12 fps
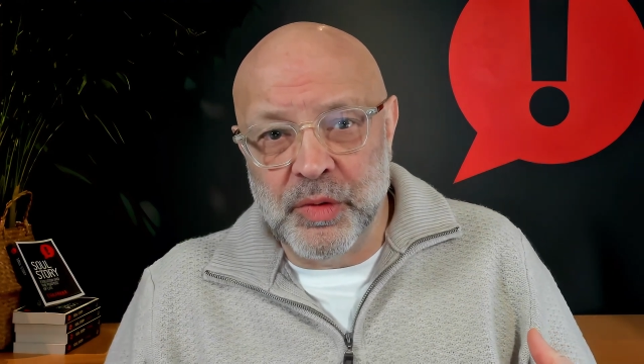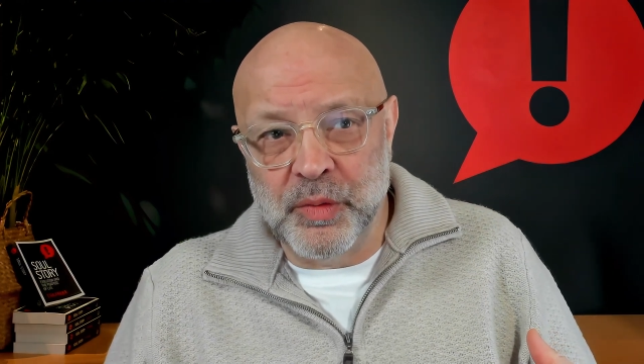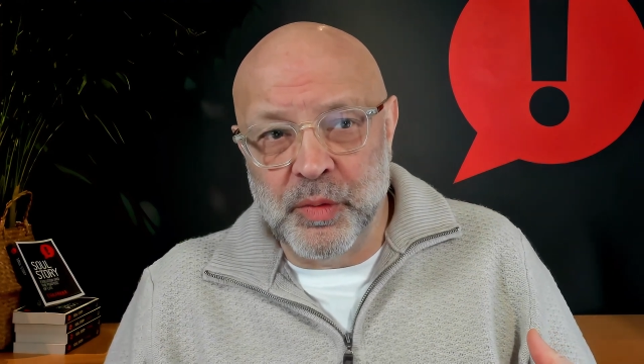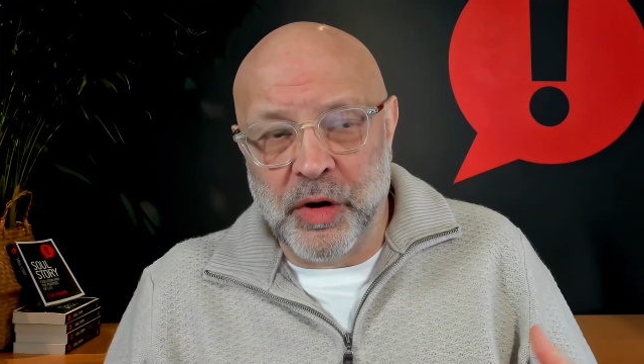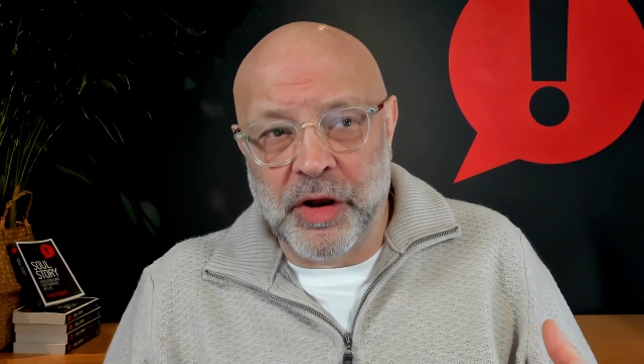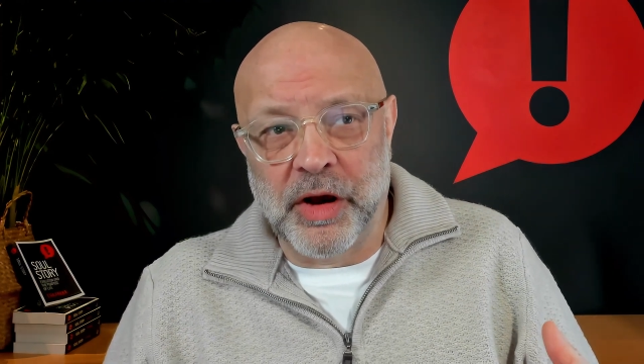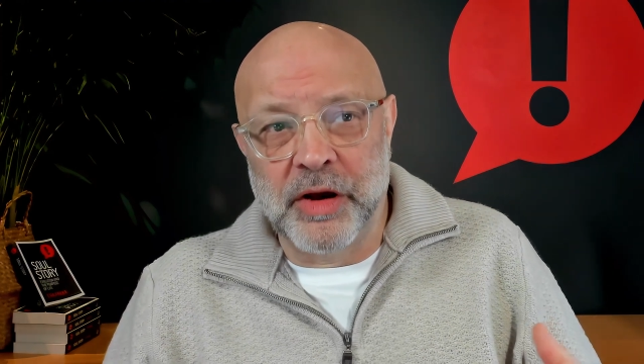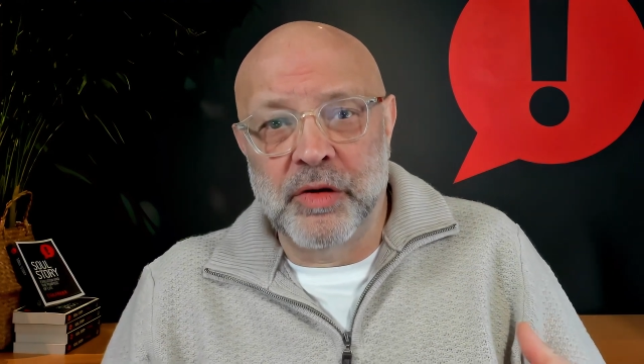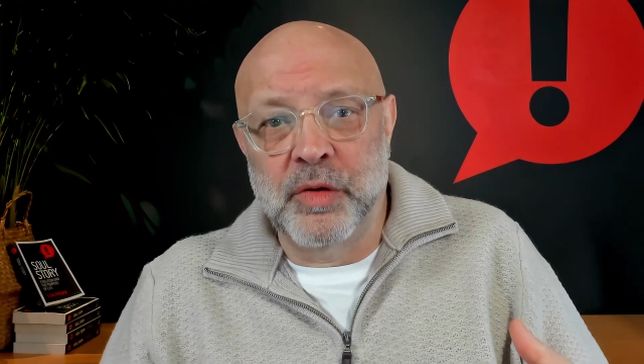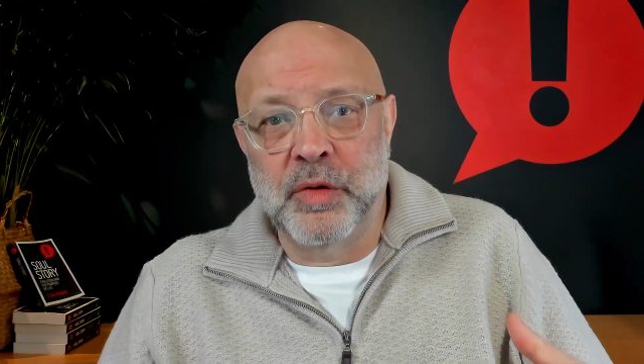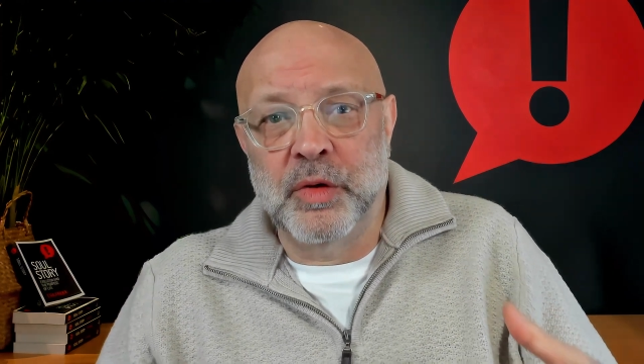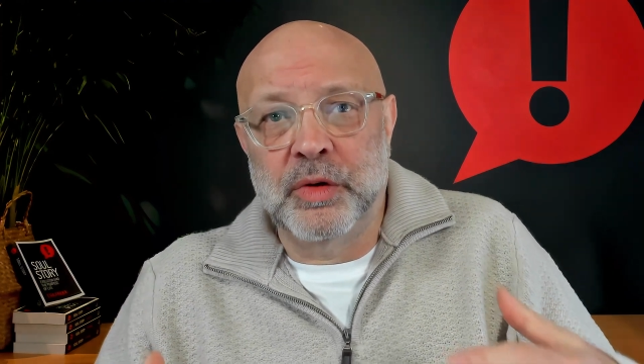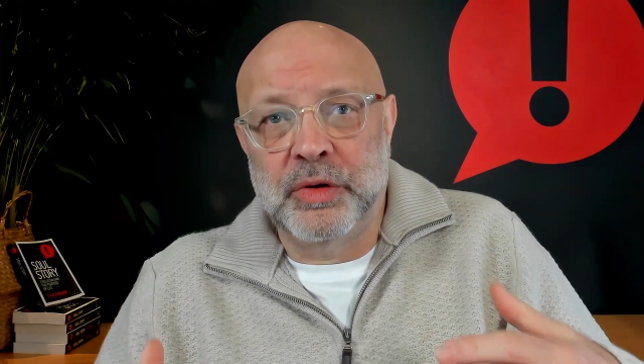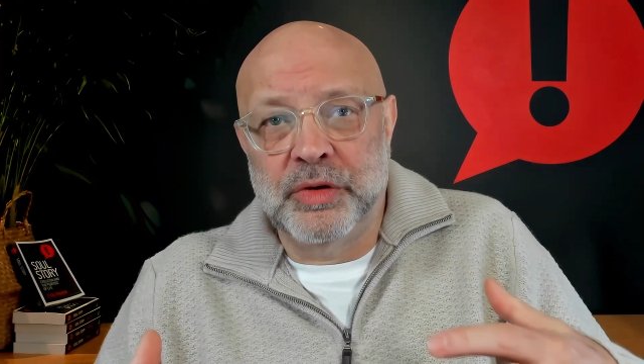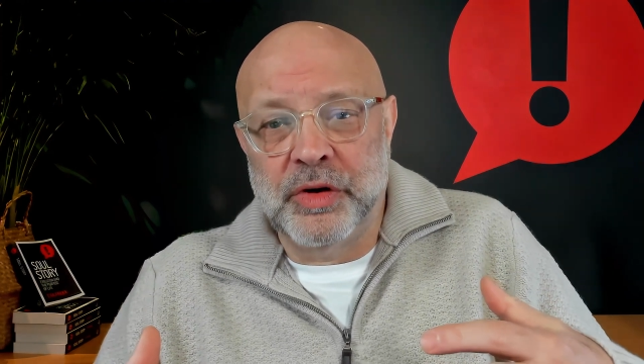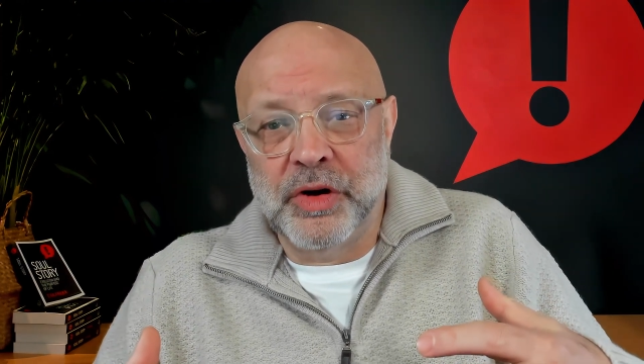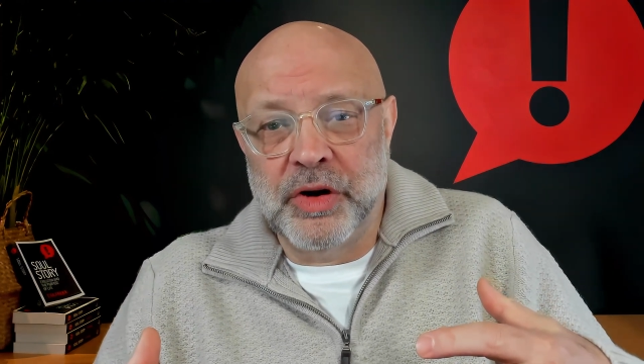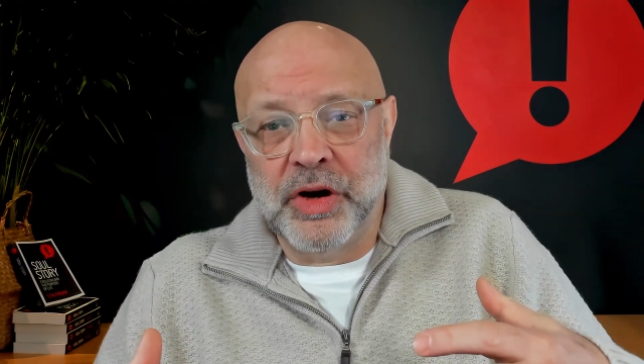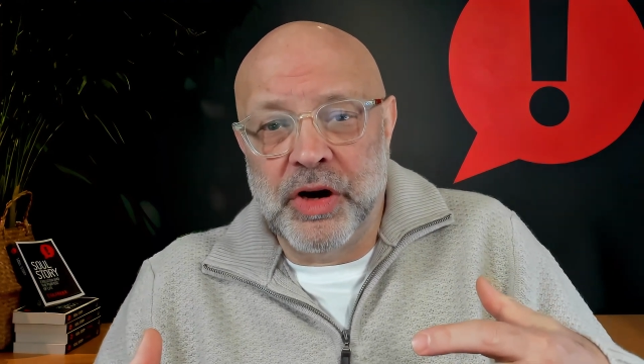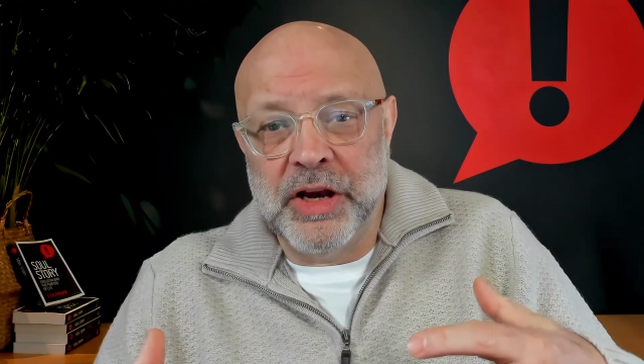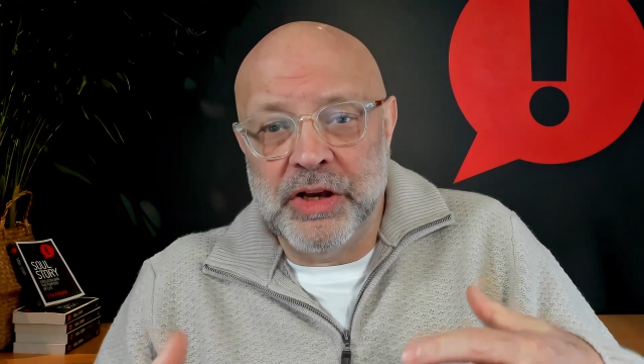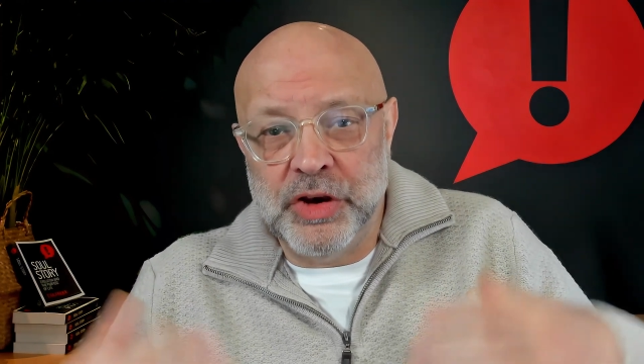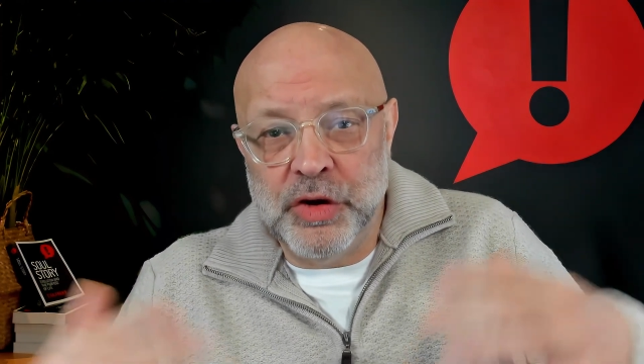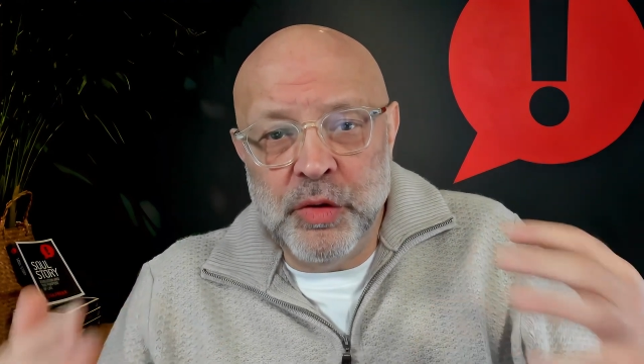what I call a
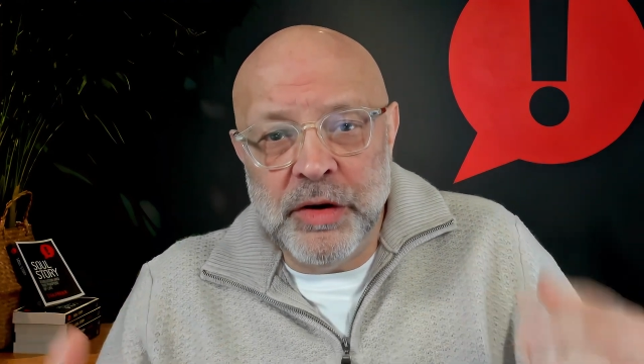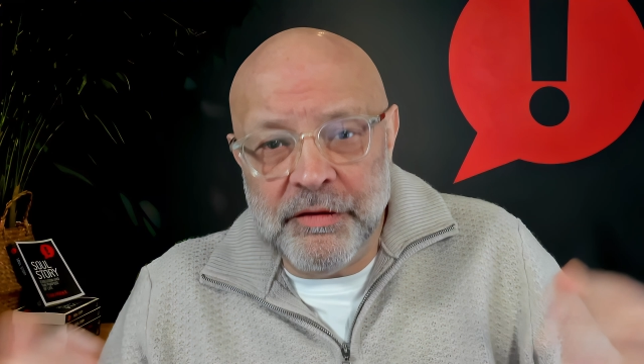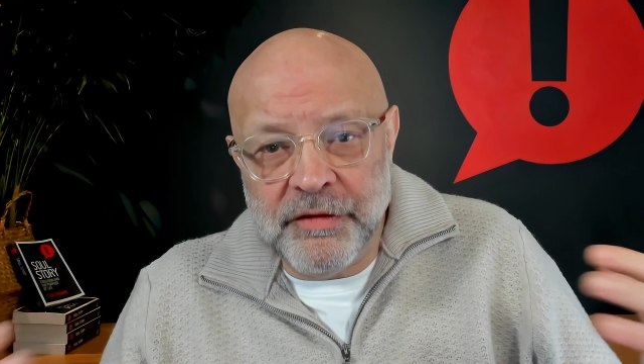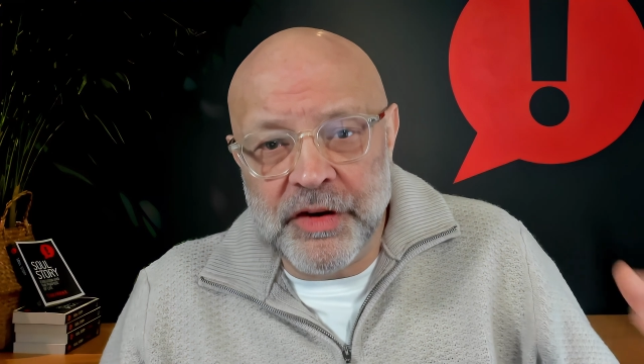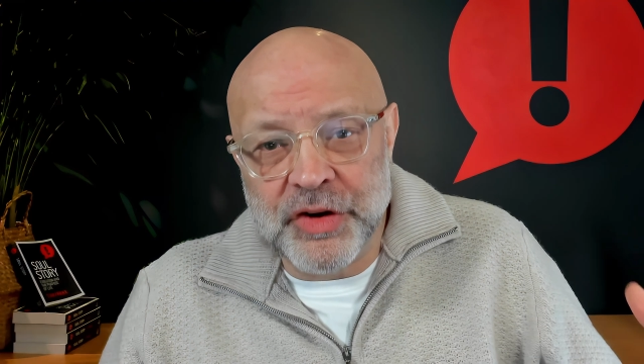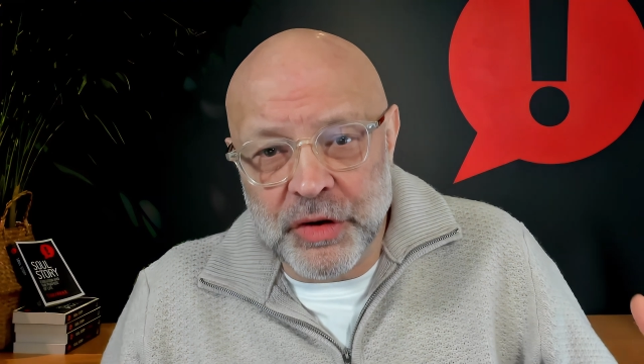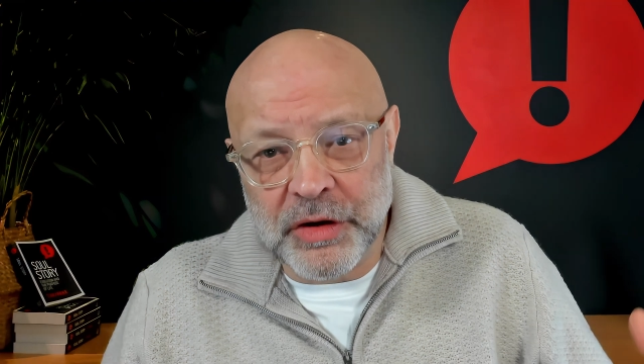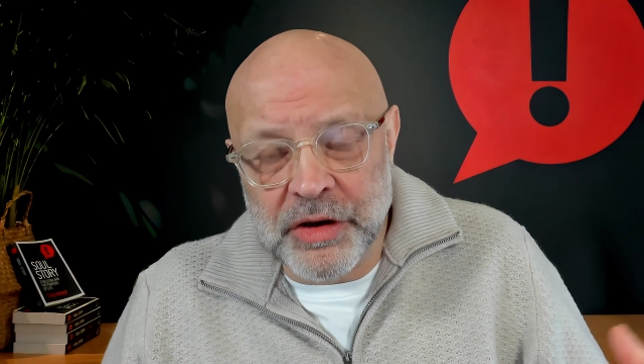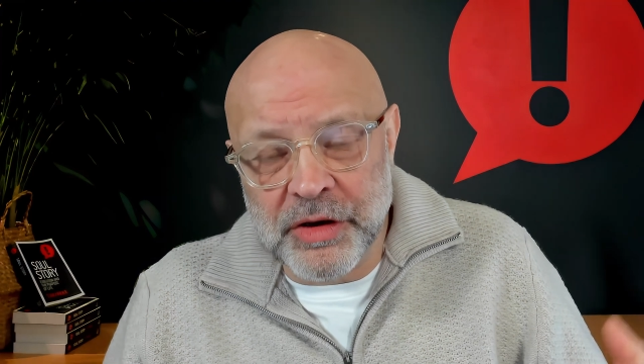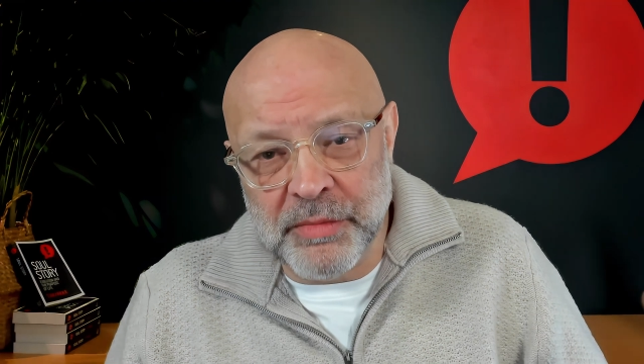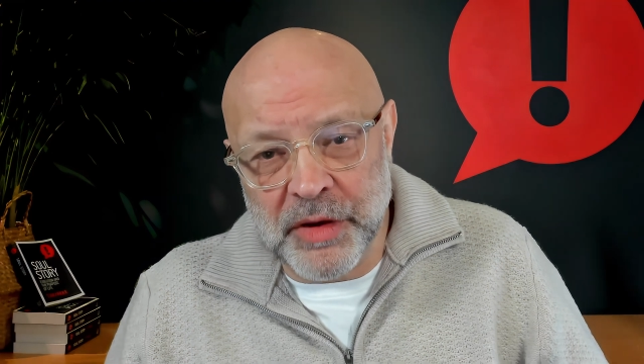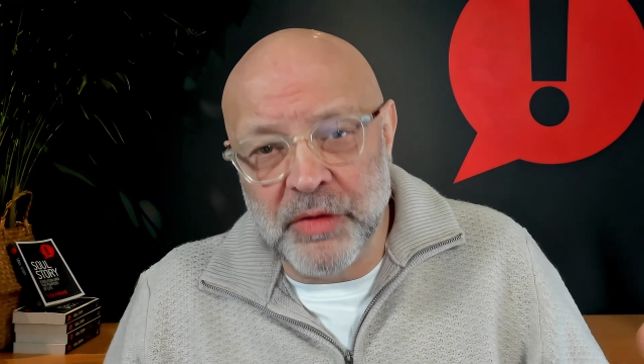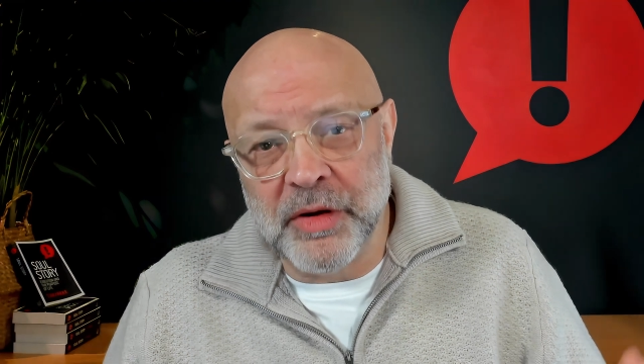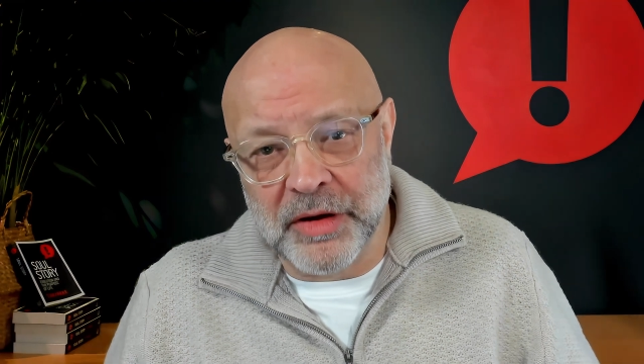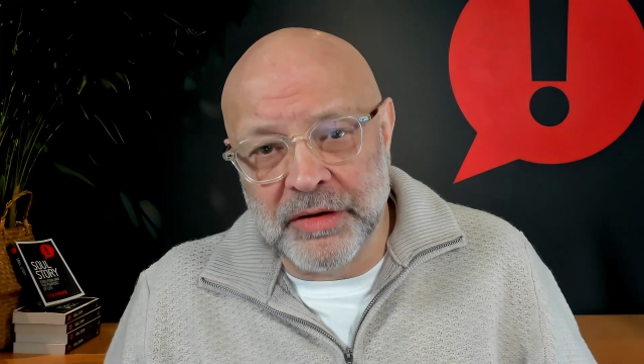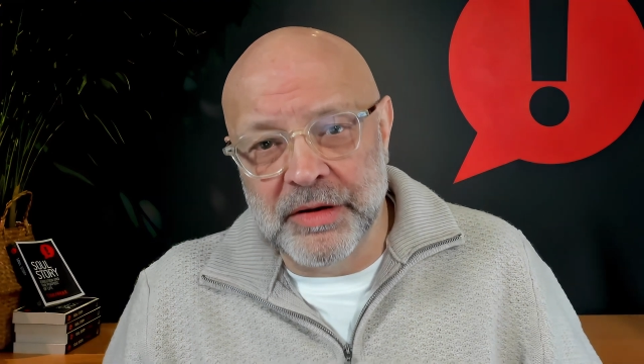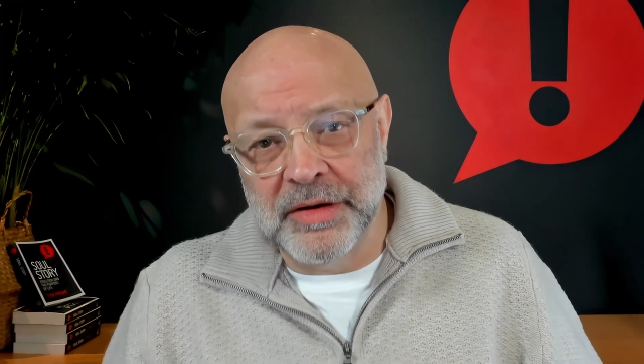unividual communion.